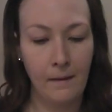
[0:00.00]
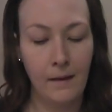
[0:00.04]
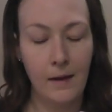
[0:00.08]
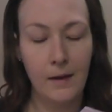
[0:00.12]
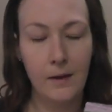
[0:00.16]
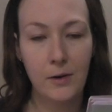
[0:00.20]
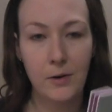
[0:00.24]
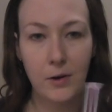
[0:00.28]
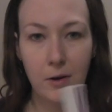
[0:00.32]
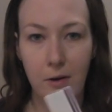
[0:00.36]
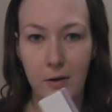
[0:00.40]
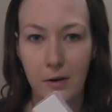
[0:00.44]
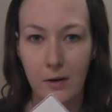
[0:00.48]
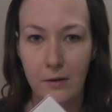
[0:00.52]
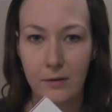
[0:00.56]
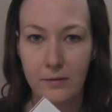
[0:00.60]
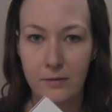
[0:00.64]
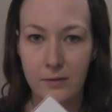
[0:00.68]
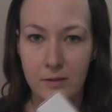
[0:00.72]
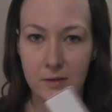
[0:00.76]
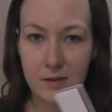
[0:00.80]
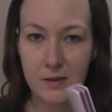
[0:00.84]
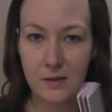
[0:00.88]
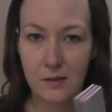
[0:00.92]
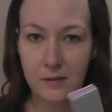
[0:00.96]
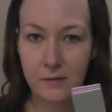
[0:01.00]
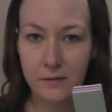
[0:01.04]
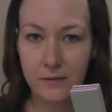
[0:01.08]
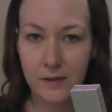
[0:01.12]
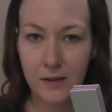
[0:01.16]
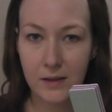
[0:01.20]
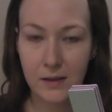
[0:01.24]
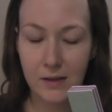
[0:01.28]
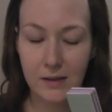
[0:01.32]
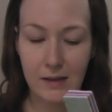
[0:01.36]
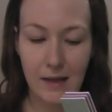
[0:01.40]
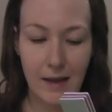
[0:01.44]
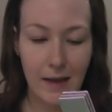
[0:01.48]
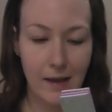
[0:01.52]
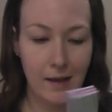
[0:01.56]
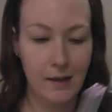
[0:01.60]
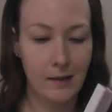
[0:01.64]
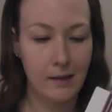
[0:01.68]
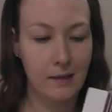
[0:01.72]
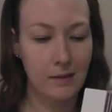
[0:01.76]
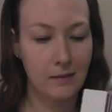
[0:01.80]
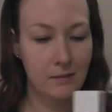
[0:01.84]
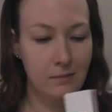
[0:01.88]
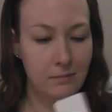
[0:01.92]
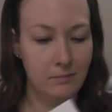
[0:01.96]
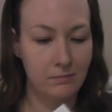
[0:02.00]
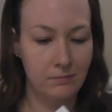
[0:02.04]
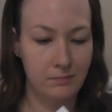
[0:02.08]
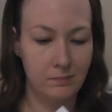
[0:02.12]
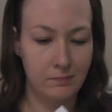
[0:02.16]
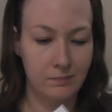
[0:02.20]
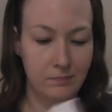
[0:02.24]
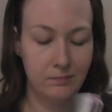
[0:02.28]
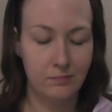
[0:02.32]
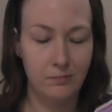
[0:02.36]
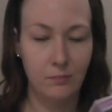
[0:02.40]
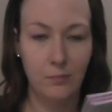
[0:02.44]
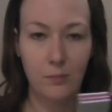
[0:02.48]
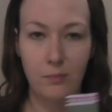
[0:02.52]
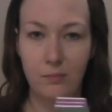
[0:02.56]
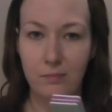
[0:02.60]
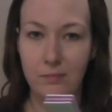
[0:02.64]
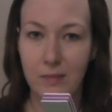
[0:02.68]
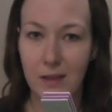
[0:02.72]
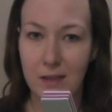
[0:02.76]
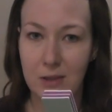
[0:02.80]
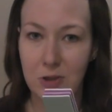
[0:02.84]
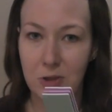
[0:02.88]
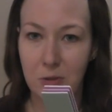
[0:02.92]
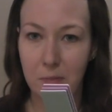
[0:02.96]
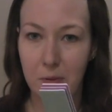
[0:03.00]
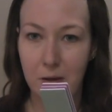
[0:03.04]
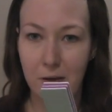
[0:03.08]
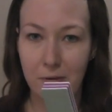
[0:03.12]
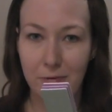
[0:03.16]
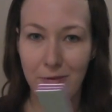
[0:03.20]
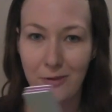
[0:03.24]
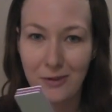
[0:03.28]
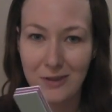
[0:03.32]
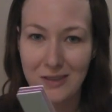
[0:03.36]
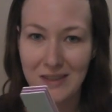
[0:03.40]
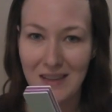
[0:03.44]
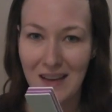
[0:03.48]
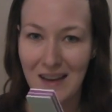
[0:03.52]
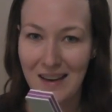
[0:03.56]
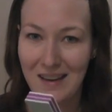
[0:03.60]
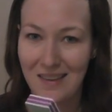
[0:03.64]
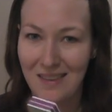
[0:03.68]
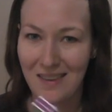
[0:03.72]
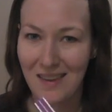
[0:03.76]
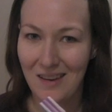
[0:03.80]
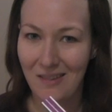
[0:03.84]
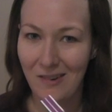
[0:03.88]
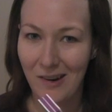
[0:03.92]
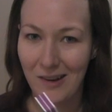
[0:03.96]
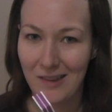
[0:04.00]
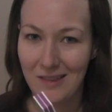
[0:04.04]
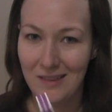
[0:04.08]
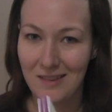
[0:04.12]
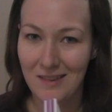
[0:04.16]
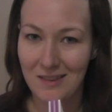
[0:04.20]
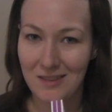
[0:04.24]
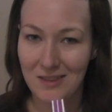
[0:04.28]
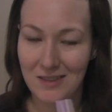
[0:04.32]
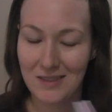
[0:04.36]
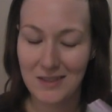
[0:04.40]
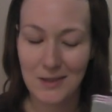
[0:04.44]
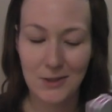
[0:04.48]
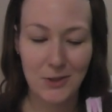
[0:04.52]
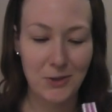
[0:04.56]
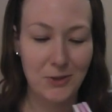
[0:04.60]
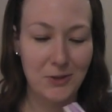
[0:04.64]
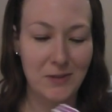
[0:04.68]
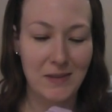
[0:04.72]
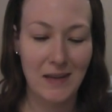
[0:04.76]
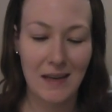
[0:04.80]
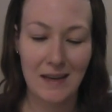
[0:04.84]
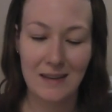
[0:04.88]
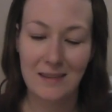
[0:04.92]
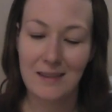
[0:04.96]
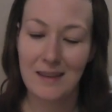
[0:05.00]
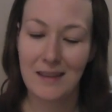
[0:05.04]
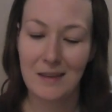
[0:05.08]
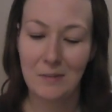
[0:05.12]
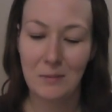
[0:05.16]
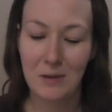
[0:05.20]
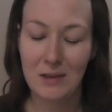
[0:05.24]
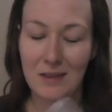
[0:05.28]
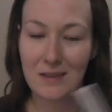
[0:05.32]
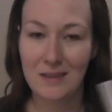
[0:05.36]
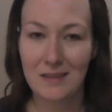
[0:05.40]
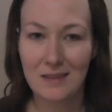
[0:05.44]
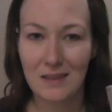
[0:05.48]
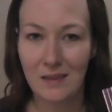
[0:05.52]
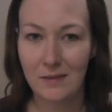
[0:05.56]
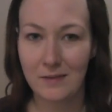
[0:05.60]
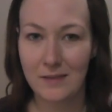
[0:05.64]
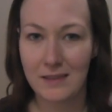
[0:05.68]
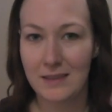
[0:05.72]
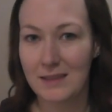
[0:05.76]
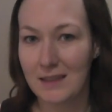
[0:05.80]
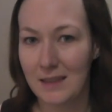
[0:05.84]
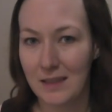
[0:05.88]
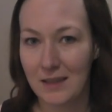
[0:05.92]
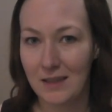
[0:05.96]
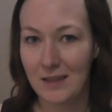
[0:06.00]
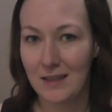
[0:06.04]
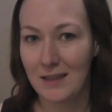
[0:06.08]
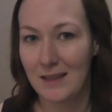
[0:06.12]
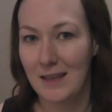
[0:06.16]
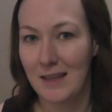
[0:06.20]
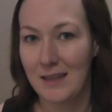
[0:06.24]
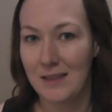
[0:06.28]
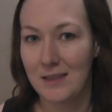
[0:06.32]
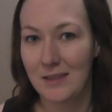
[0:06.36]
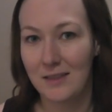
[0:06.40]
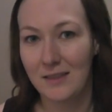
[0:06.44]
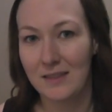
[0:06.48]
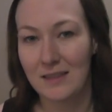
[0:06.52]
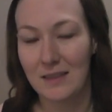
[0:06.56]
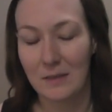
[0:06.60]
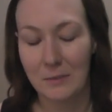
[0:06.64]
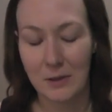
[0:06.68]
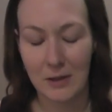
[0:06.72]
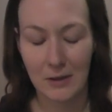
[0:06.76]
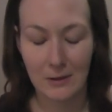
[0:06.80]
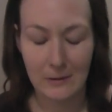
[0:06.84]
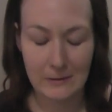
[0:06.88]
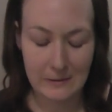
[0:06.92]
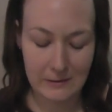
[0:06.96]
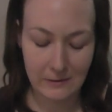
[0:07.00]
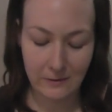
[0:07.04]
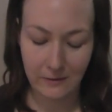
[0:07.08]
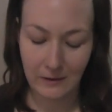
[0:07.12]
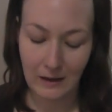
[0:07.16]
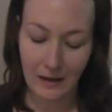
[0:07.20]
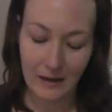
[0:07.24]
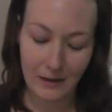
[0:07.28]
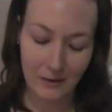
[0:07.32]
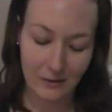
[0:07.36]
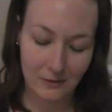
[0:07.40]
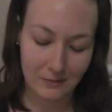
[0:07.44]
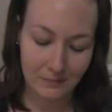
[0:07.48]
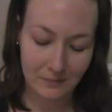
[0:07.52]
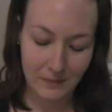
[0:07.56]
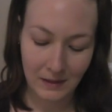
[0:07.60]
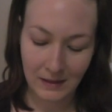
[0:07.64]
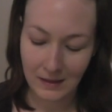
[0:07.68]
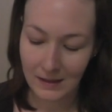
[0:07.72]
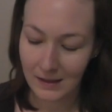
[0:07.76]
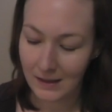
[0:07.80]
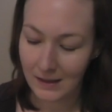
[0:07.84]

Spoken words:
don't know, I sort of feel like it should be a 4-sided thing rather than just a 2-sided thing, because obviously you're going to need to use something else to file.